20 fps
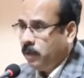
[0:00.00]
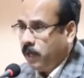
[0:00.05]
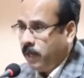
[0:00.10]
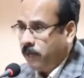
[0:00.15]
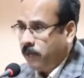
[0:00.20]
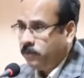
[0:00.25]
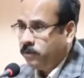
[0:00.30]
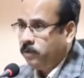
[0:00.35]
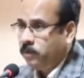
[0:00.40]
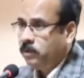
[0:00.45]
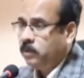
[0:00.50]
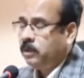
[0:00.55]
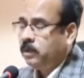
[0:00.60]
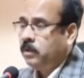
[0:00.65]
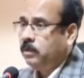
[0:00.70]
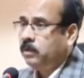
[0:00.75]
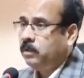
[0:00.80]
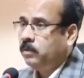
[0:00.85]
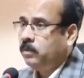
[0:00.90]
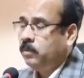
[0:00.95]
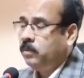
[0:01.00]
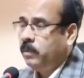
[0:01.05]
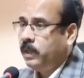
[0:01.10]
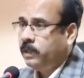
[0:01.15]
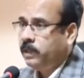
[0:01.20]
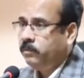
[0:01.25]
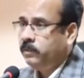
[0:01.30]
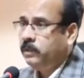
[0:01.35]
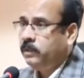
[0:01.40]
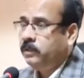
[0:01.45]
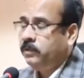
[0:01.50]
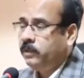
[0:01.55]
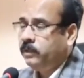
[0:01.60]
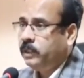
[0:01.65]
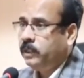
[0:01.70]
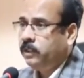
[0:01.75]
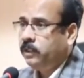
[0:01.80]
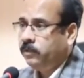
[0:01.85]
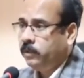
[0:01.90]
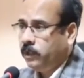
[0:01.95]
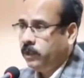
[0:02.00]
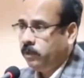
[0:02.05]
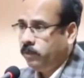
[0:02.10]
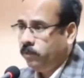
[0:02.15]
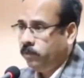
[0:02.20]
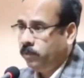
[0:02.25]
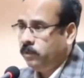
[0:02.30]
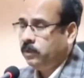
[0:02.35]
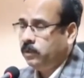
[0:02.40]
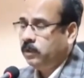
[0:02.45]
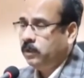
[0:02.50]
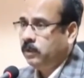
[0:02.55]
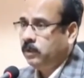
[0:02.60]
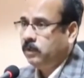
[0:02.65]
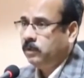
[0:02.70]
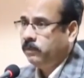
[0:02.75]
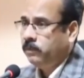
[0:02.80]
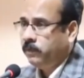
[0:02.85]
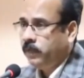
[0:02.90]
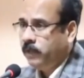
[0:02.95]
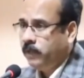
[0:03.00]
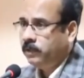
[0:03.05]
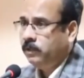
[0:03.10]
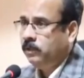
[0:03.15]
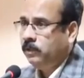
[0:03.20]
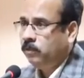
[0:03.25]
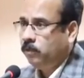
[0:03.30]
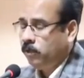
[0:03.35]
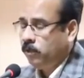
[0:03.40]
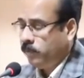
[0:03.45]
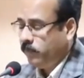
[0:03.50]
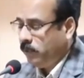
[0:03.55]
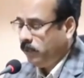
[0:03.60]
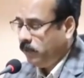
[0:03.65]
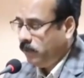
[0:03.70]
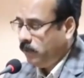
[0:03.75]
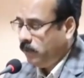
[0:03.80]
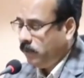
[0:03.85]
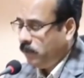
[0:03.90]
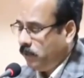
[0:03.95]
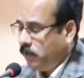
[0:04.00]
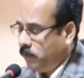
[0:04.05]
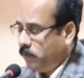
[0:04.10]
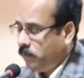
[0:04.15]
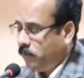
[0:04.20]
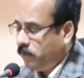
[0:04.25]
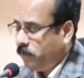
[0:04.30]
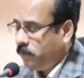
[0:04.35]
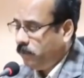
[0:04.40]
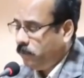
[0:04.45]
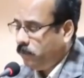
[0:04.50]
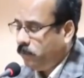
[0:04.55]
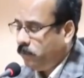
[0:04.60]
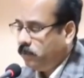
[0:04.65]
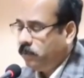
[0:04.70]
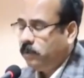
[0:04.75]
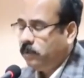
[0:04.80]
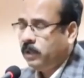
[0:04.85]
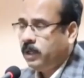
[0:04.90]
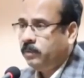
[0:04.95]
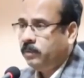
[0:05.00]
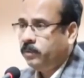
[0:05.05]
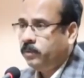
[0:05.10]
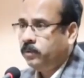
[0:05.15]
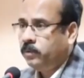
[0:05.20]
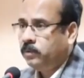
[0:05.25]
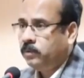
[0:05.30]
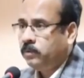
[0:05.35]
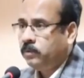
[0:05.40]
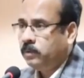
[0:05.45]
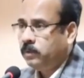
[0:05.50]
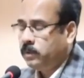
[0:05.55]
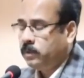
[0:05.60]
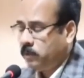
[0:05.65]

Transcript: as on 1/1/2024 final roll ma abo yo hamro